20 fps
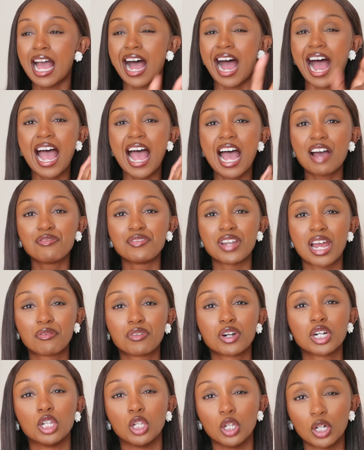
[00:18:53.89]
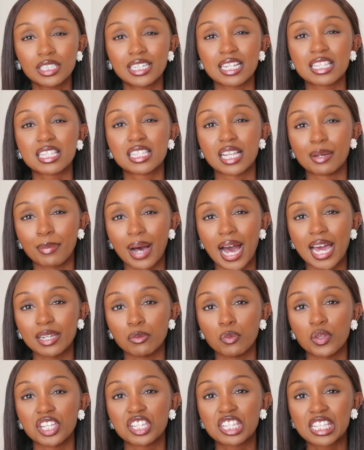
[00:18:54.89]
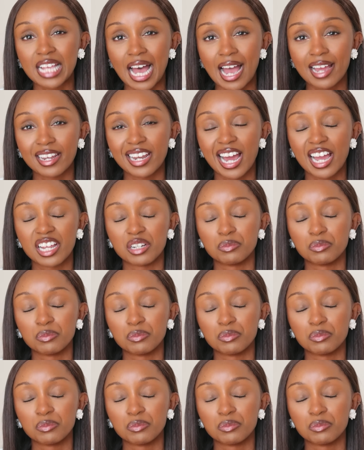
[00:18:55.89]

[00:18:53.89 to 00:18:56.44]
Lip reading: I have never looked at somebody with a side eye